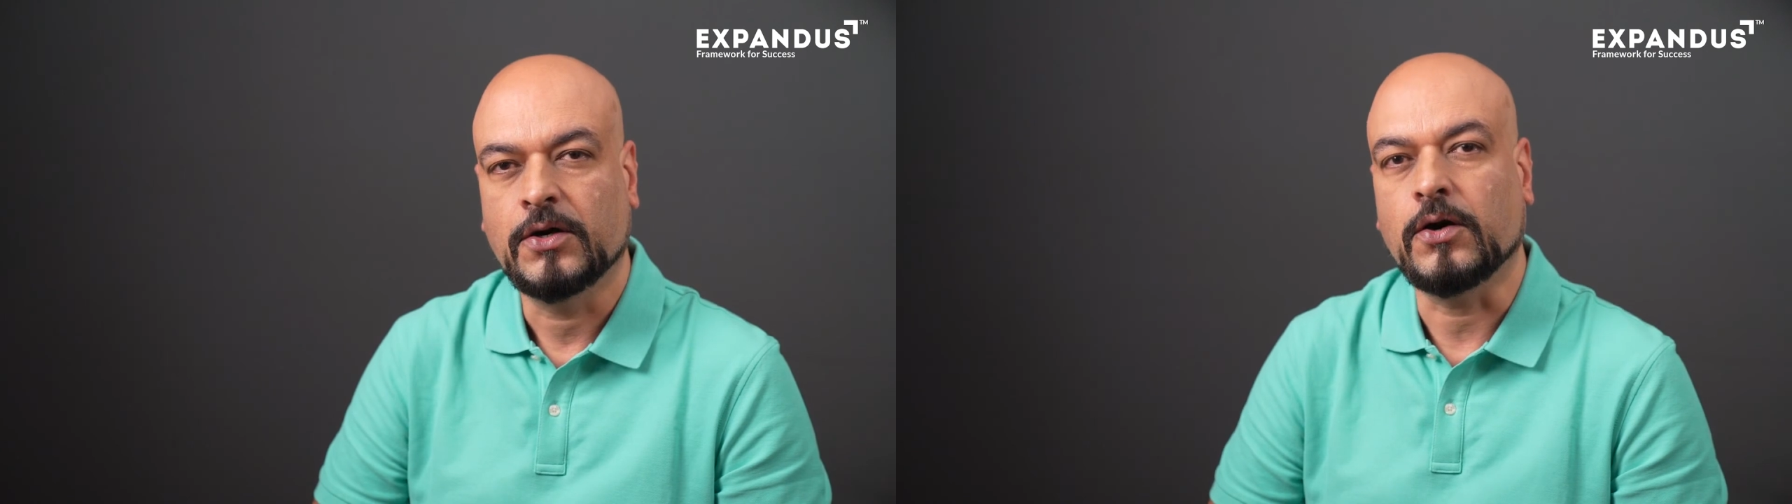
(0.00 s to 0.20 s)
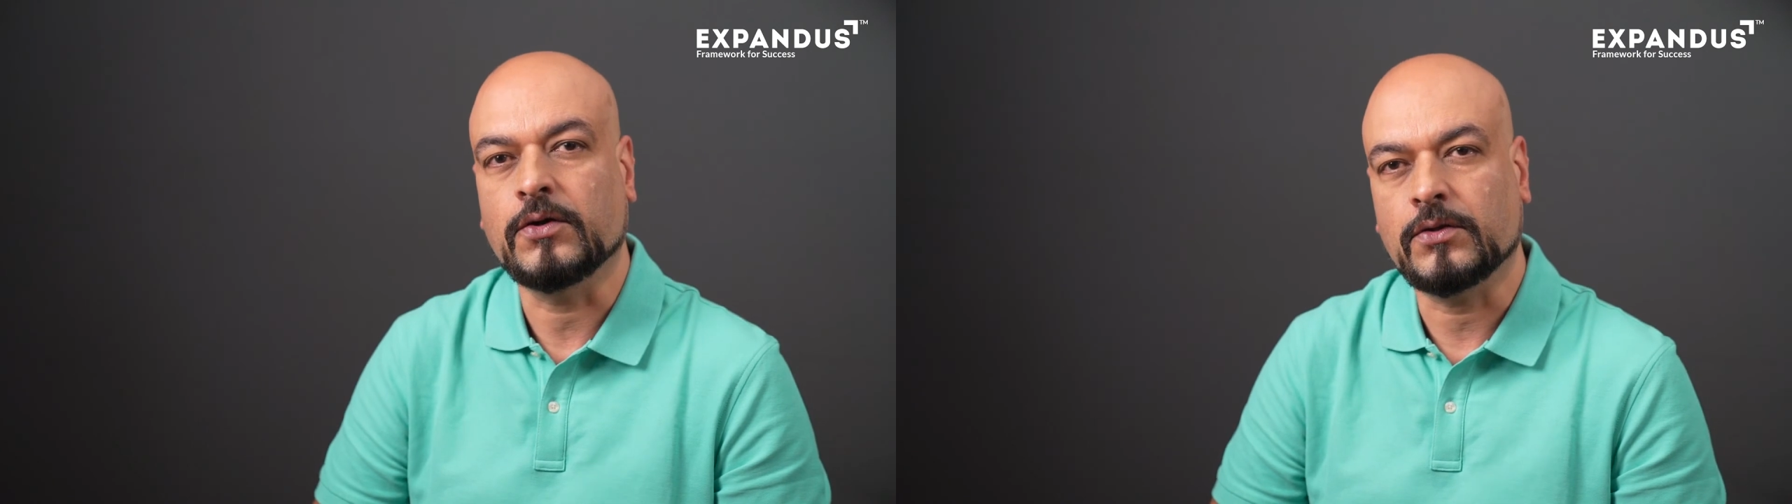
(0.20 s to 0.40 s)

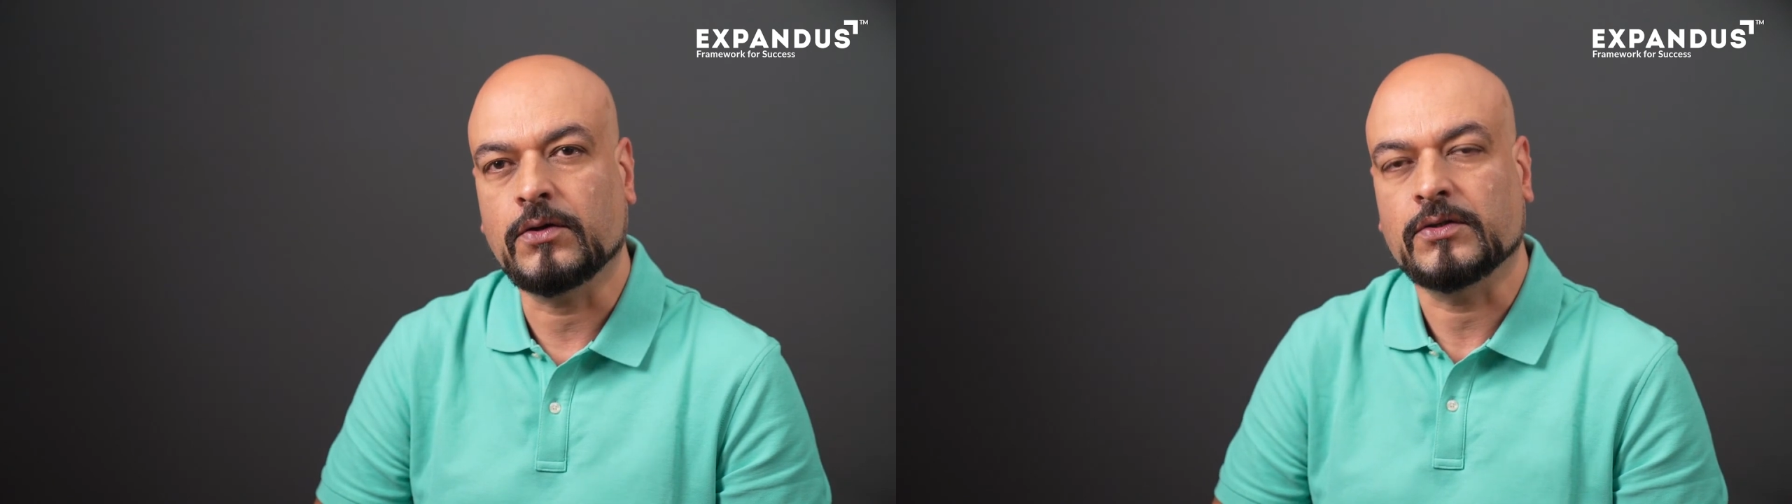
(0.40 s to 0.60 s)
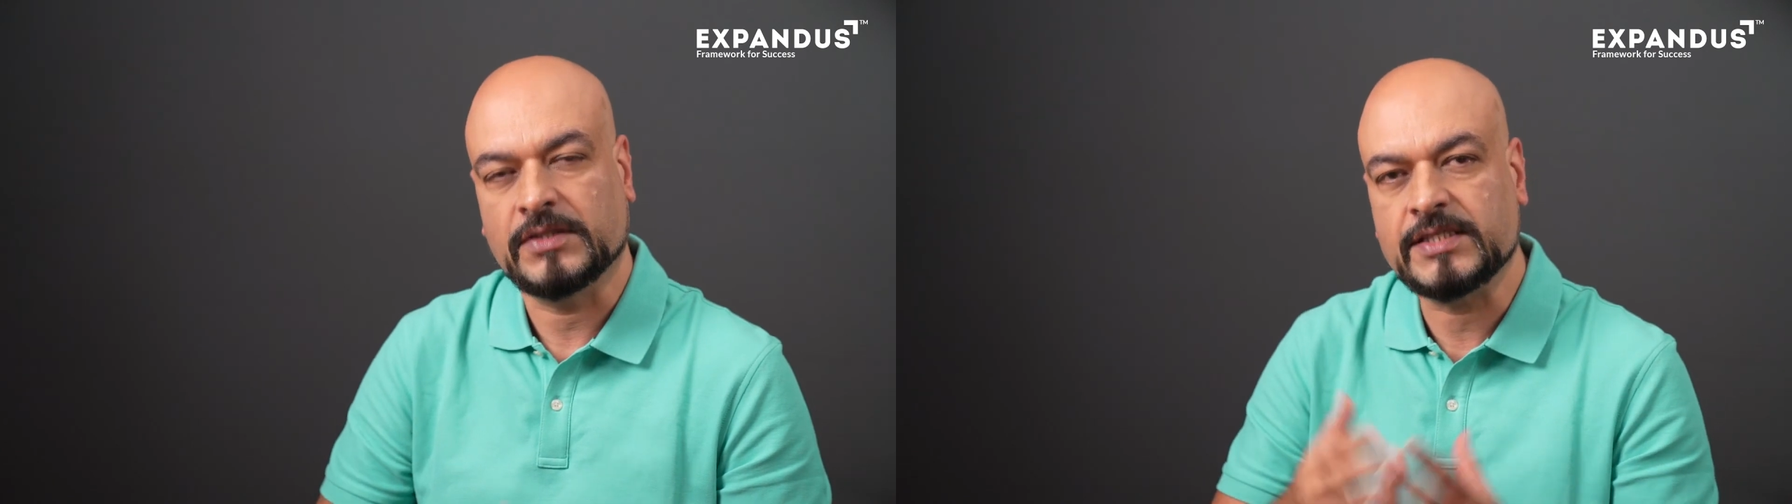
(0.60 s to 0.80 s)

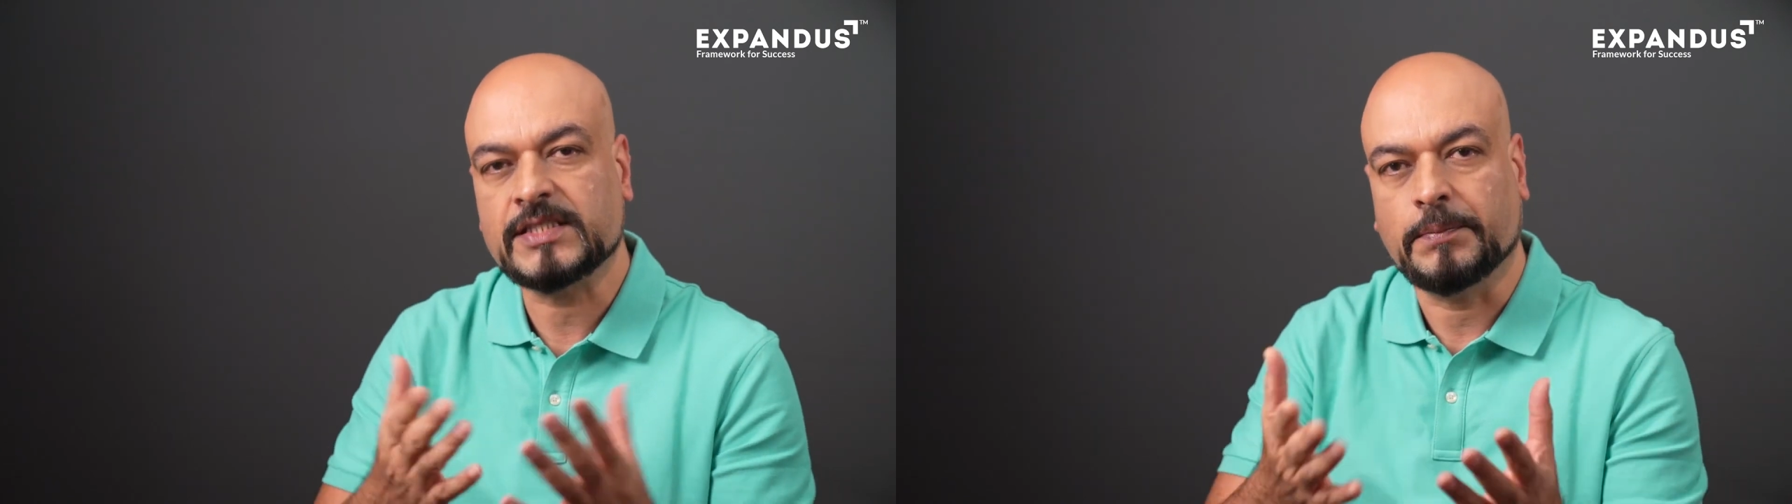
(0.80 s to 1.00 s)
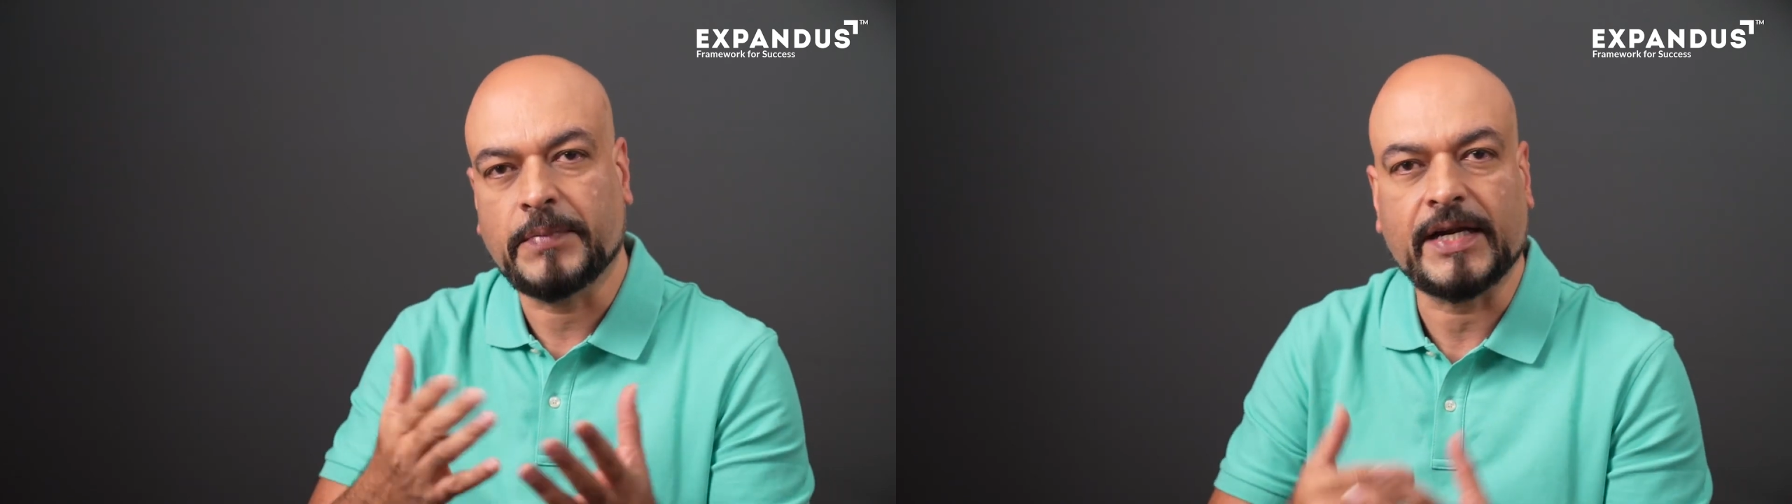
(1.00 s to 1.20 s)
on this
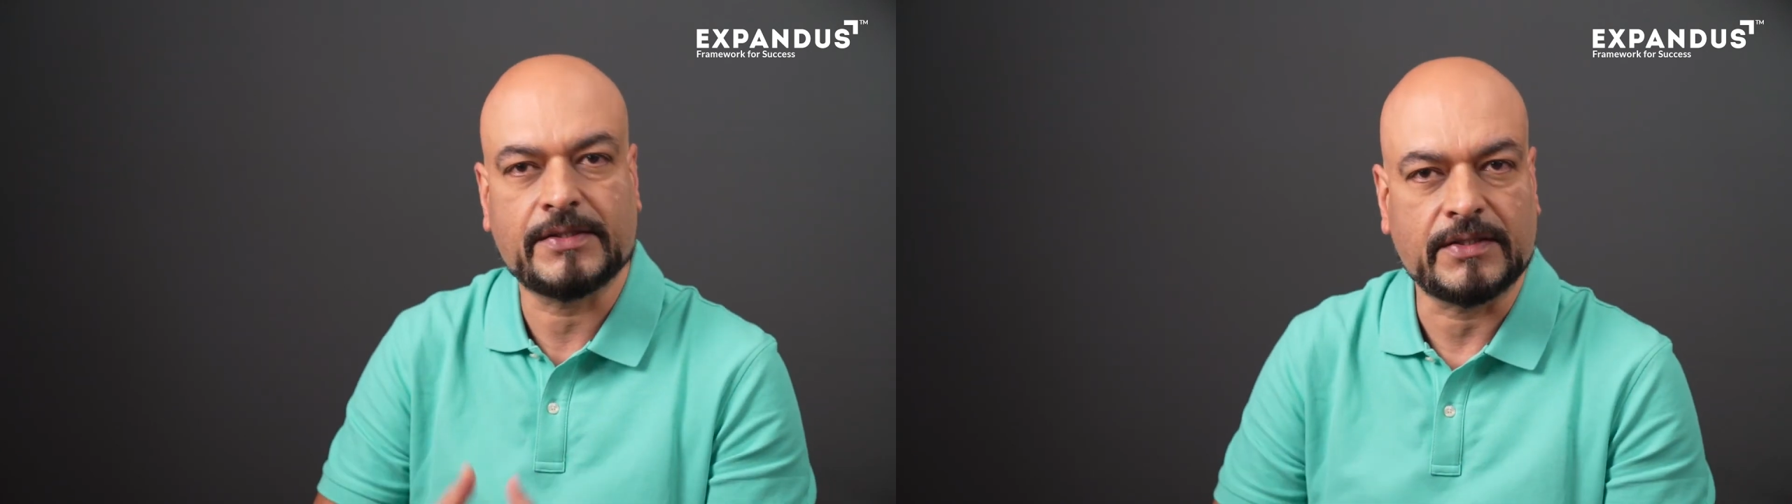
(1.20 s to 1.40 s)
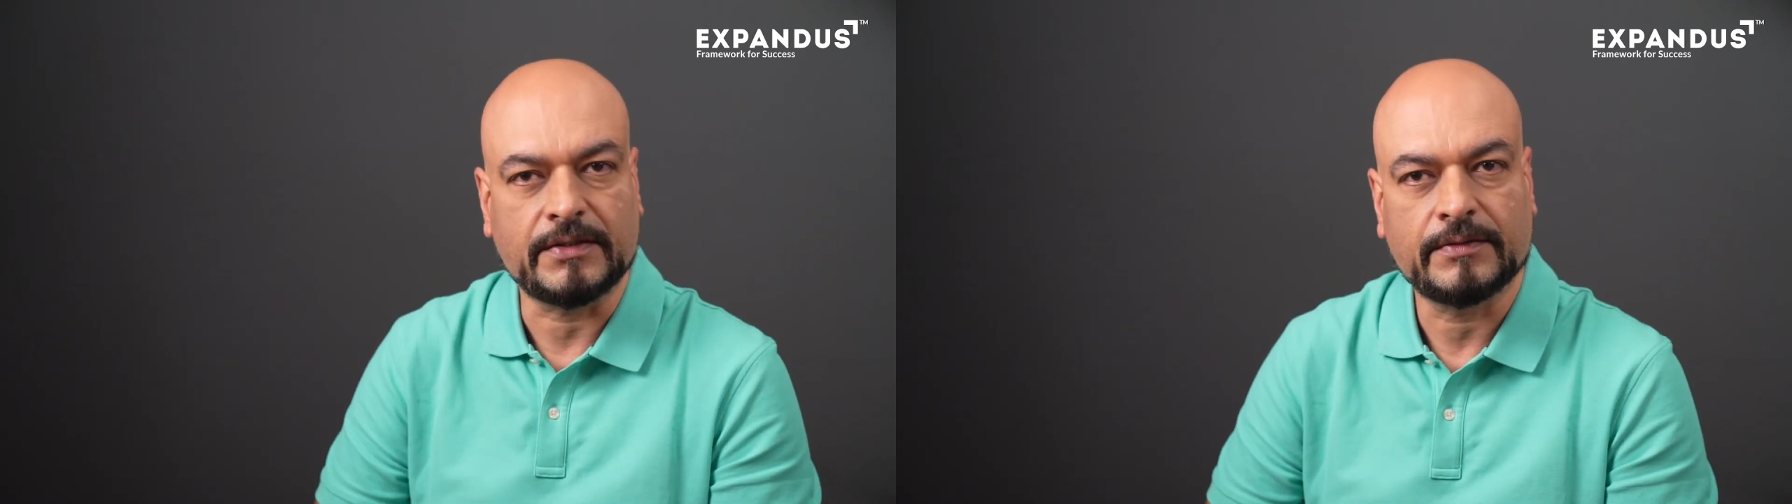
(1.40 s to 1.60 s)

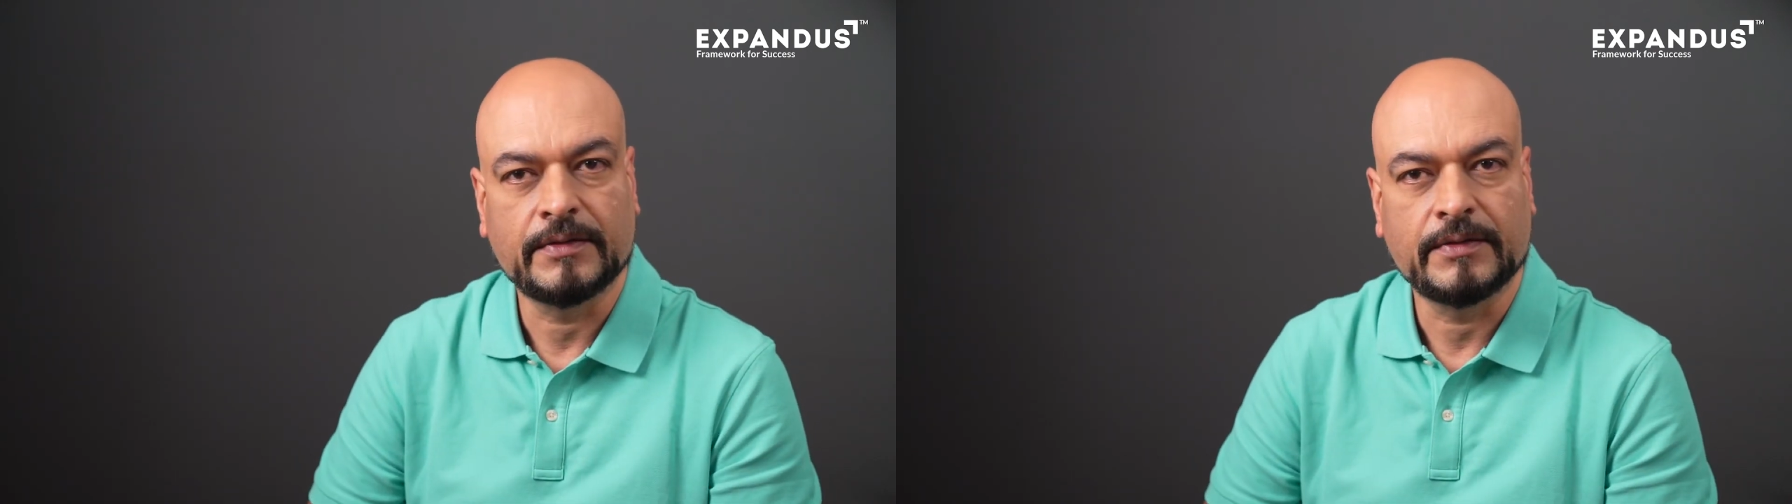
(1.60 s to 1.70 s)
comparison.